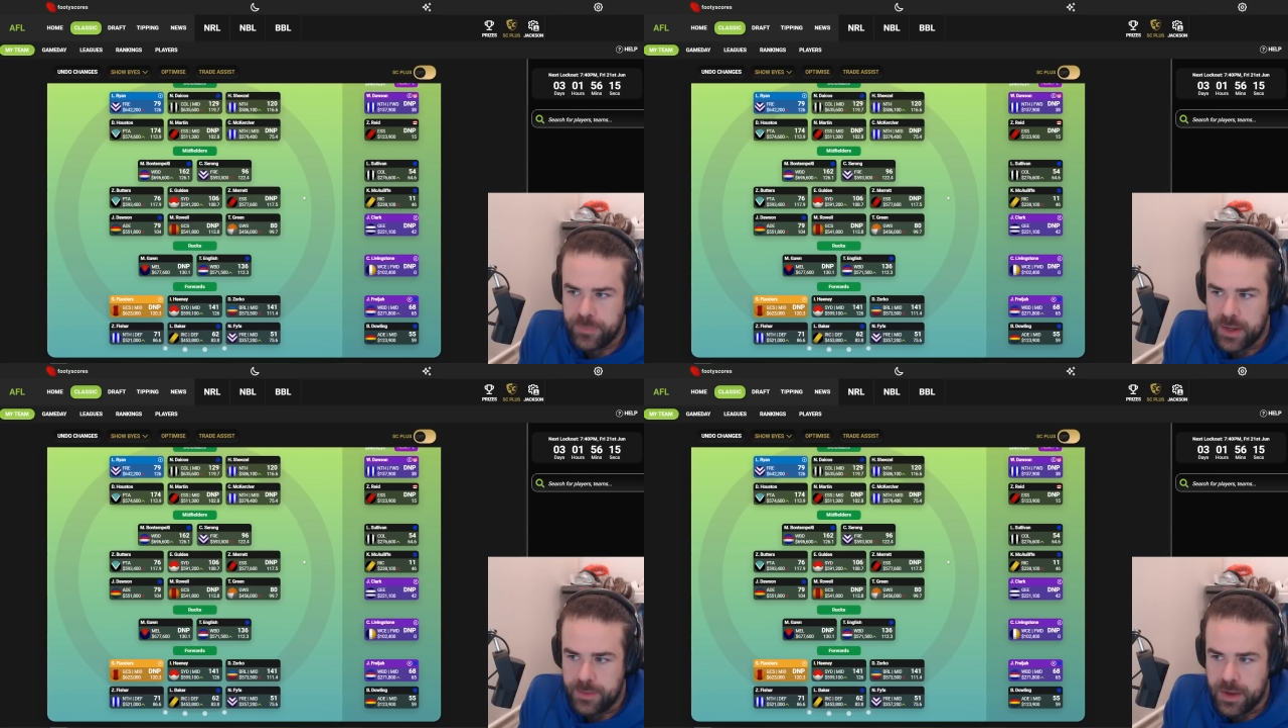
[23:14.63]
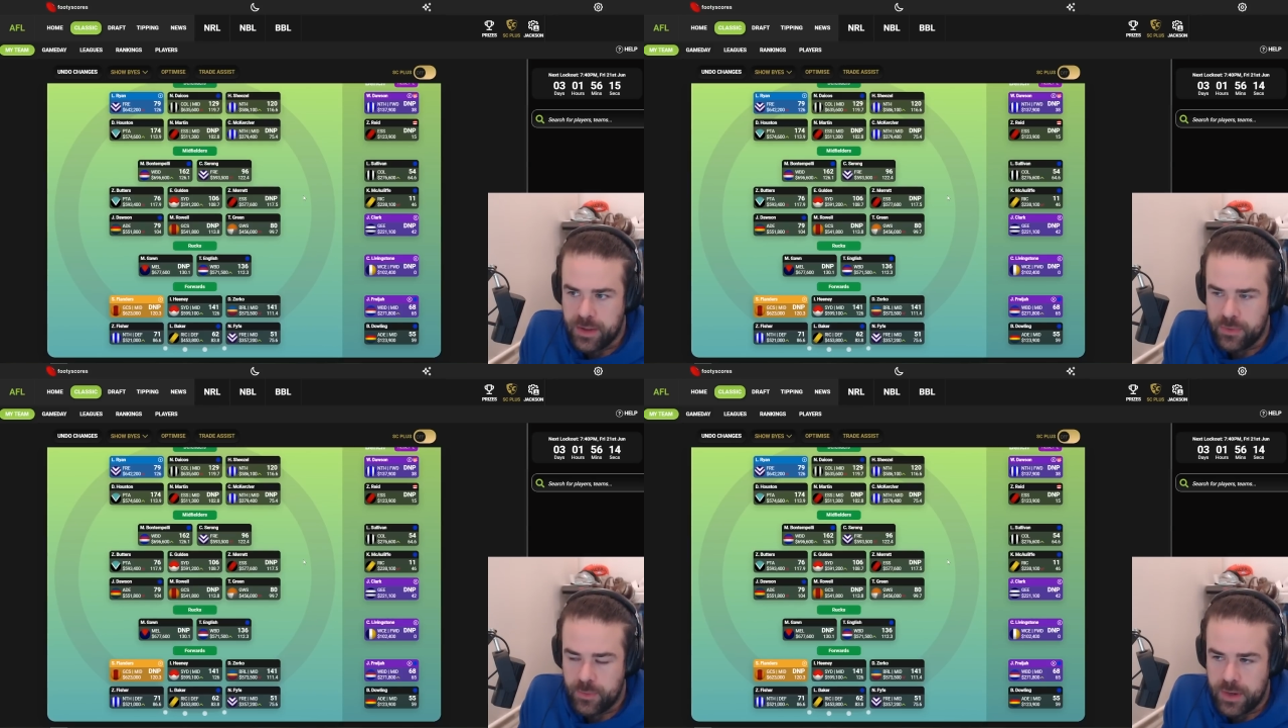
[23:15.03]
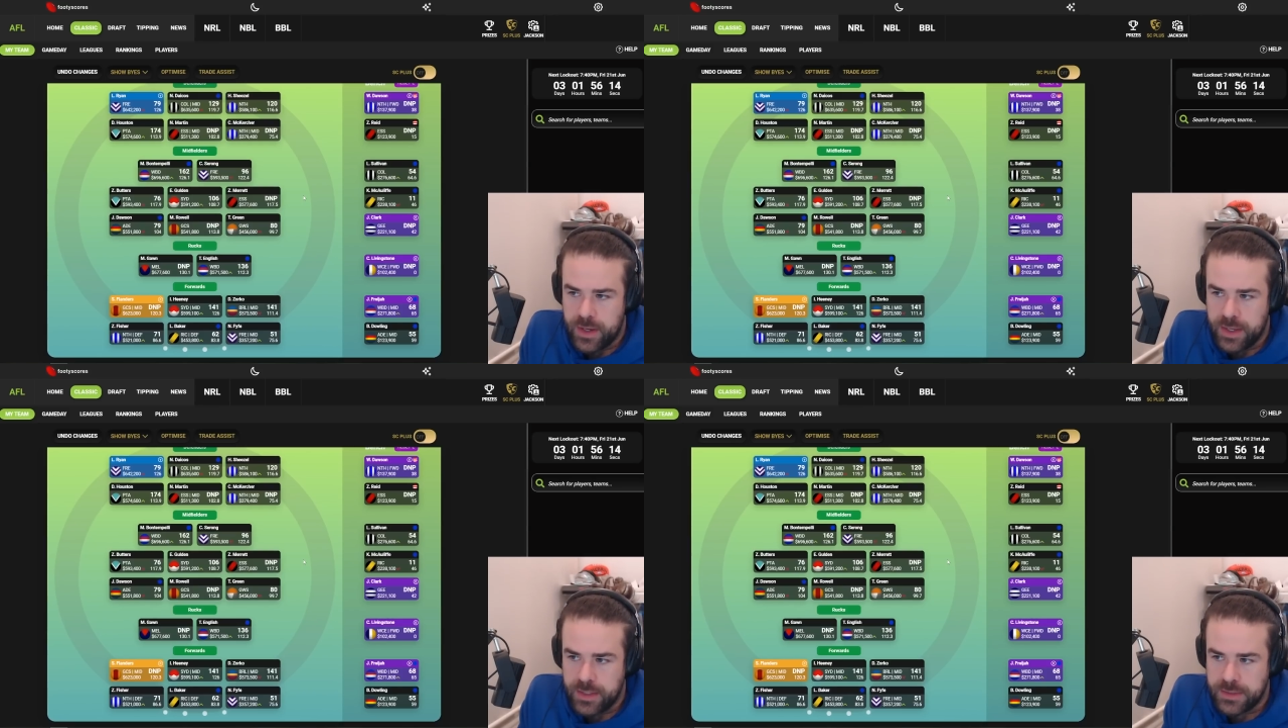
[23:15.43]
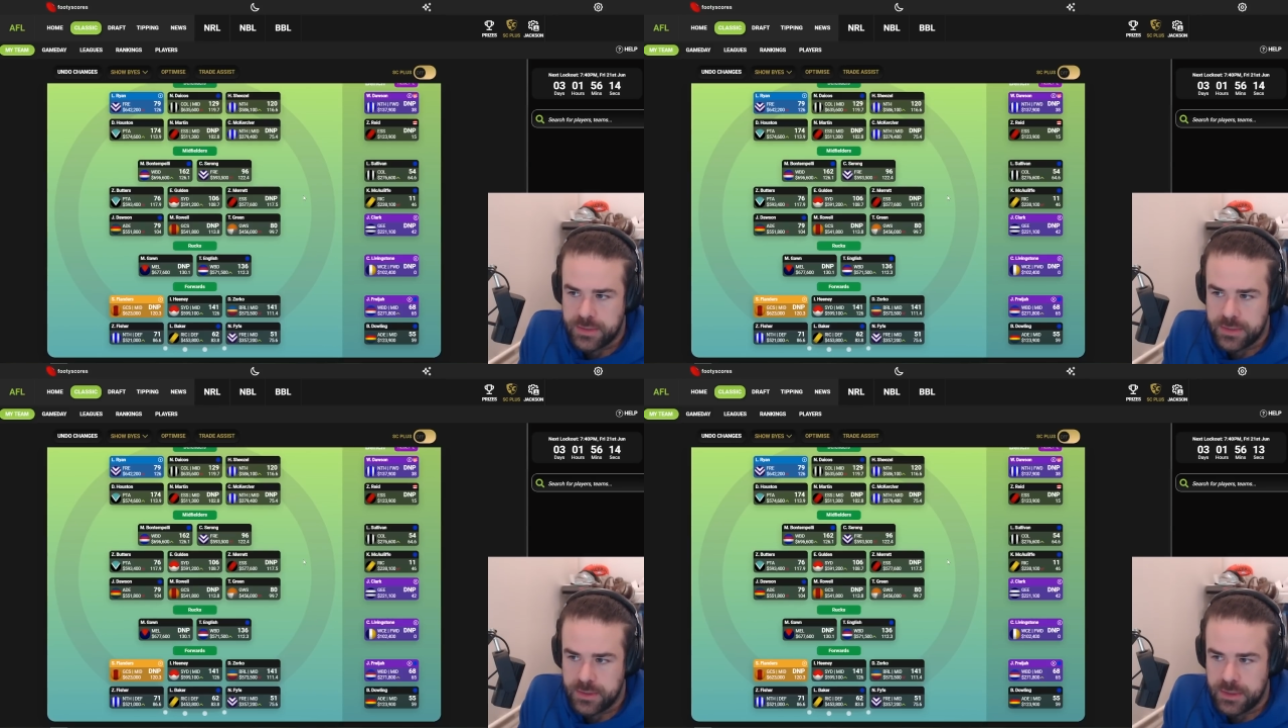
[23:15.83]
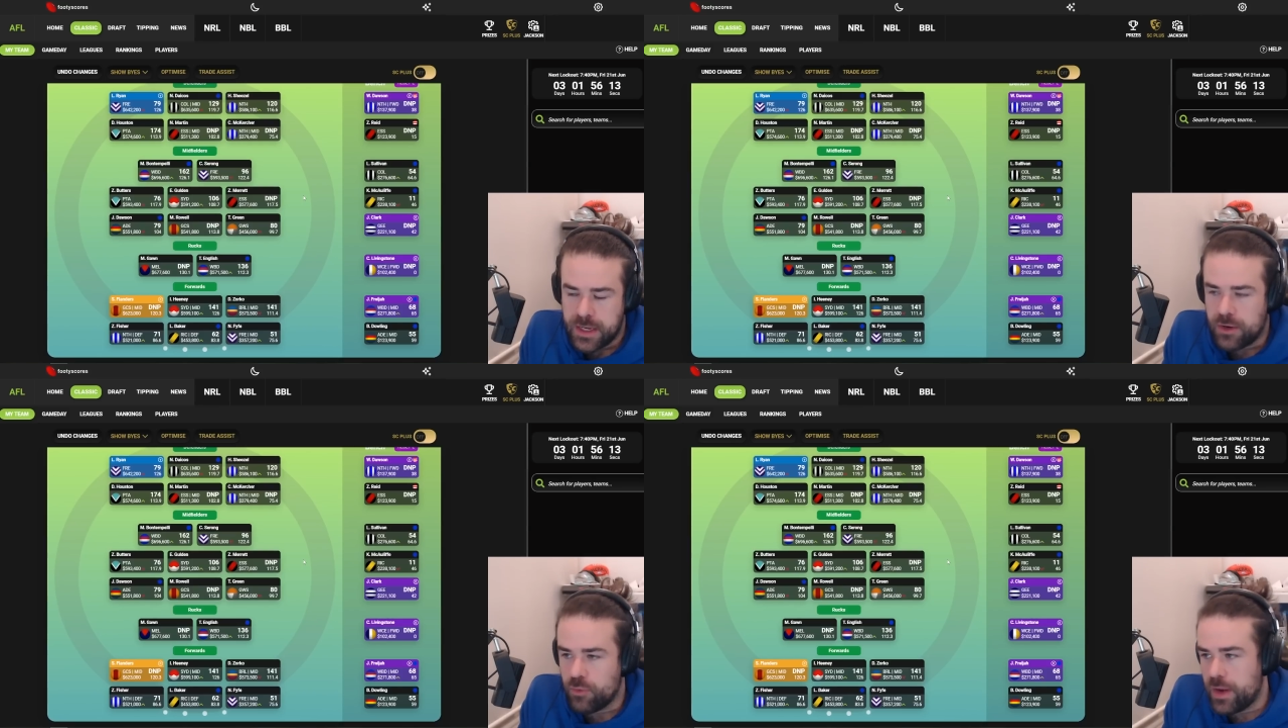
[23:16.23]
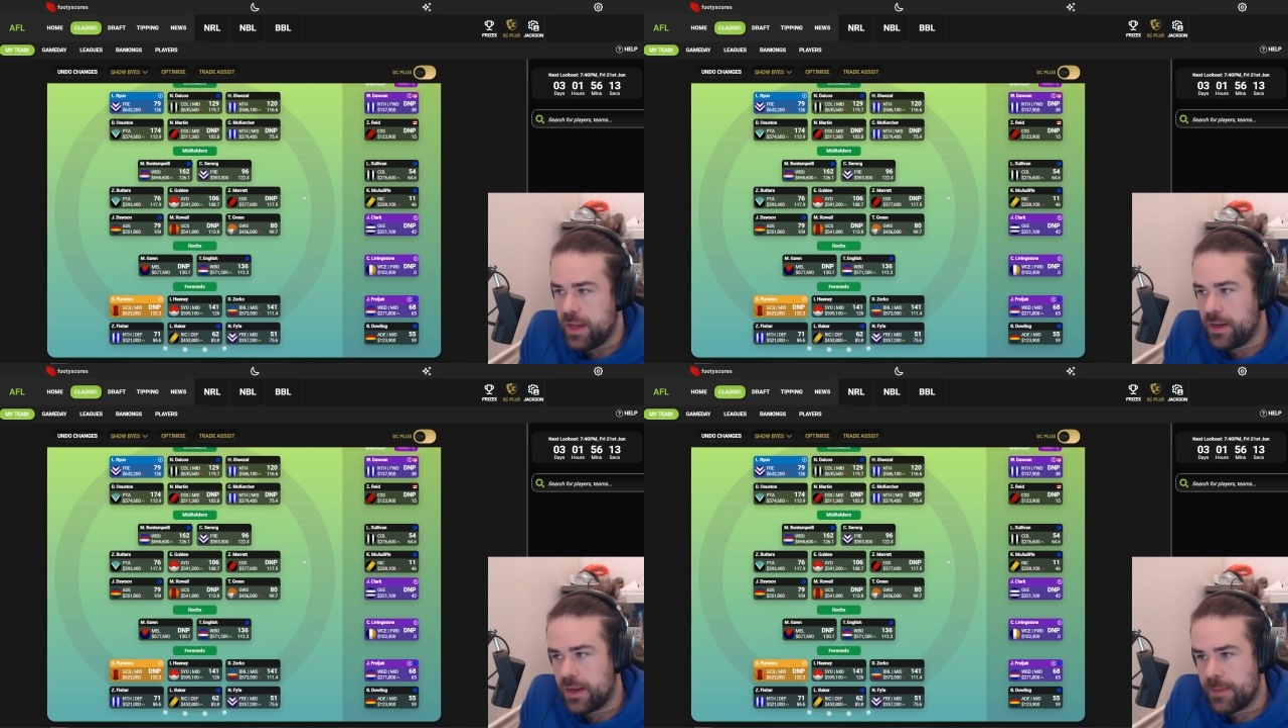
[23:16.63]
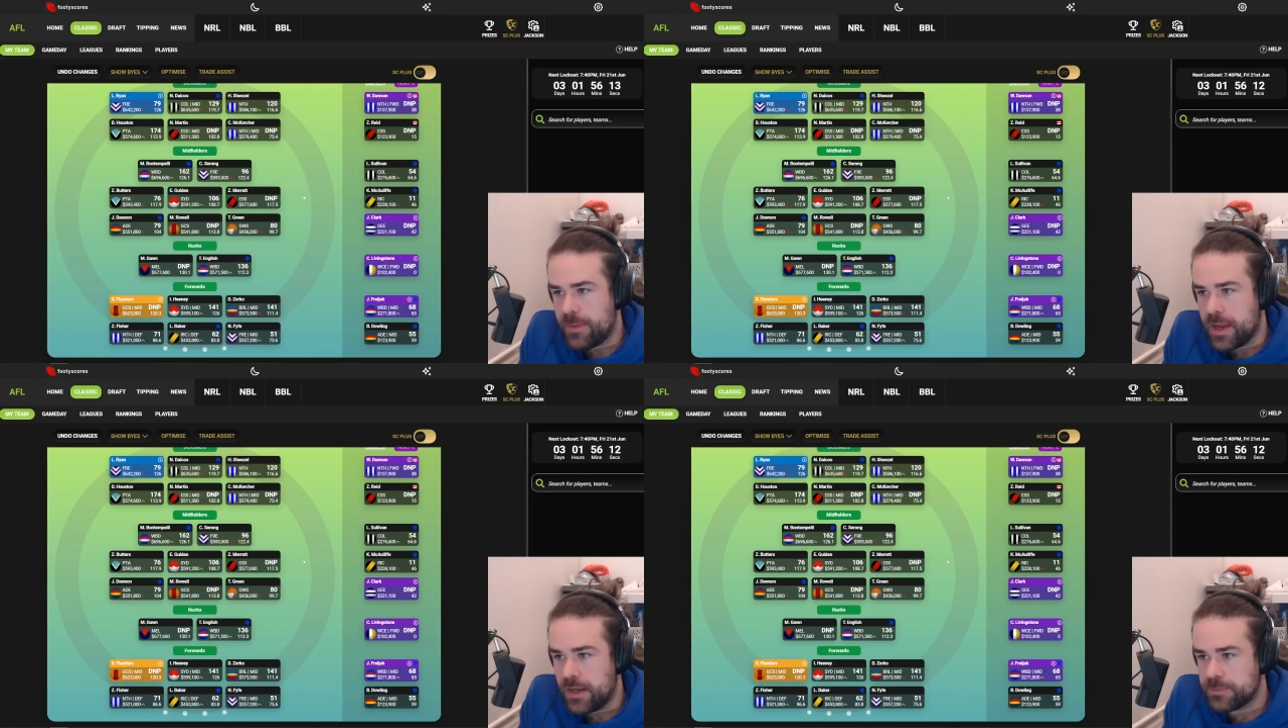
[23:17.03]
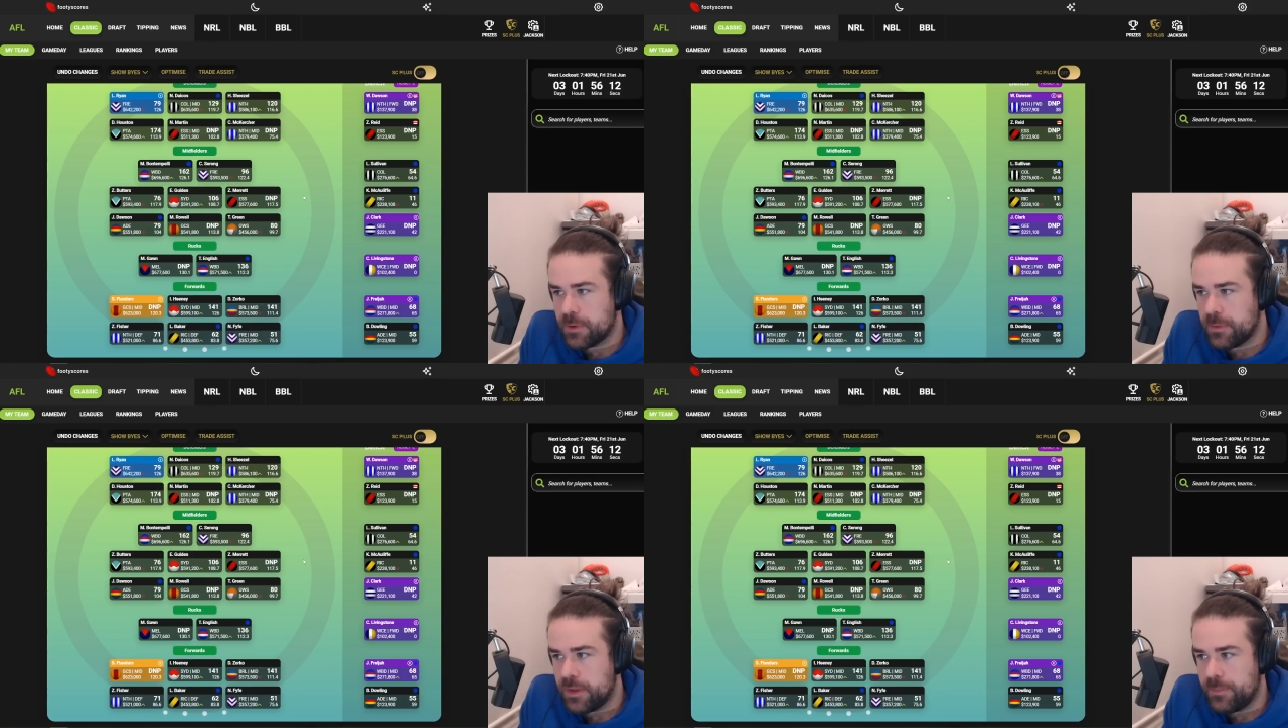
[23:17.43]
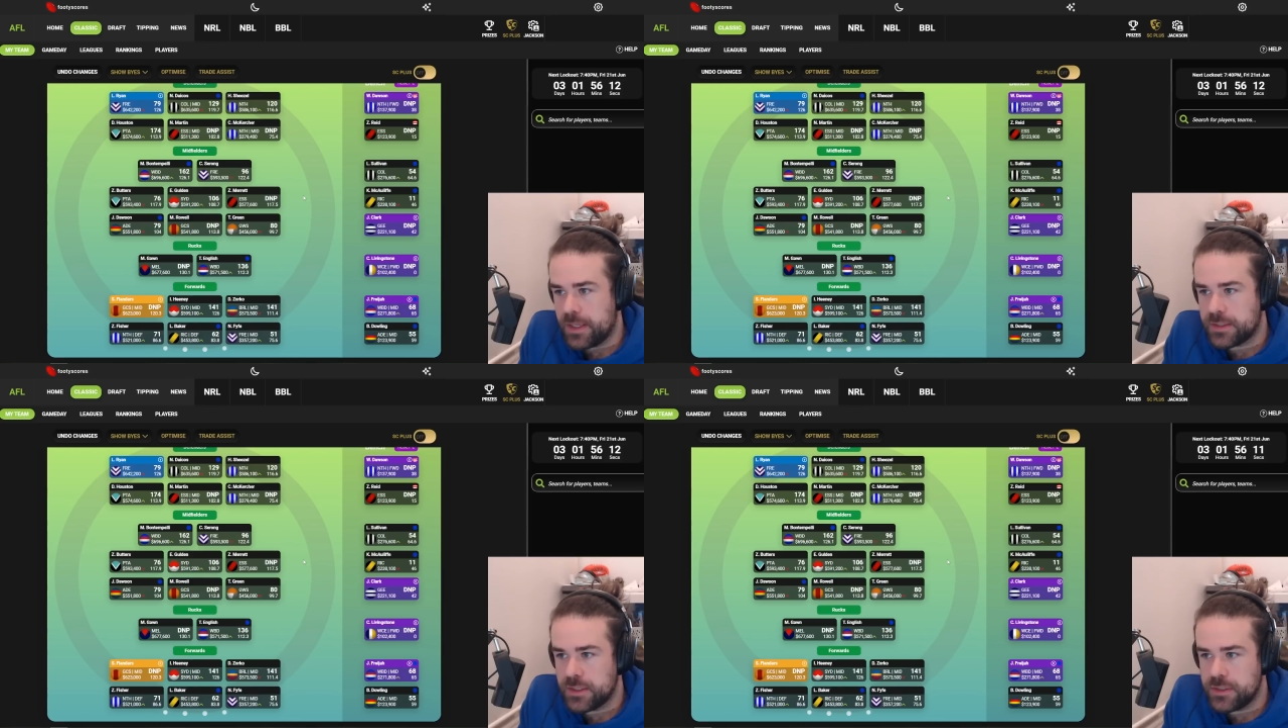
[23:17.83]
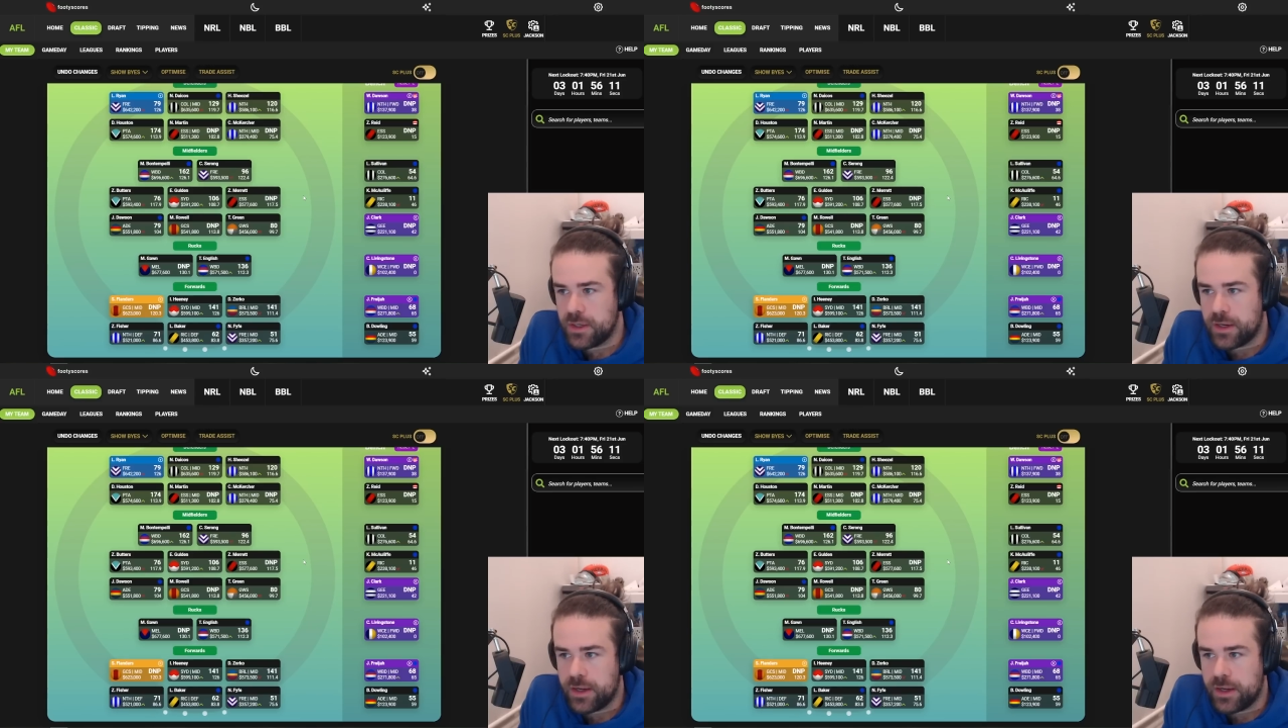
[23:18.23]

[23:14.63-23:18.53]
Otherwise, yeah, Green at M8 is probably the biggest concern.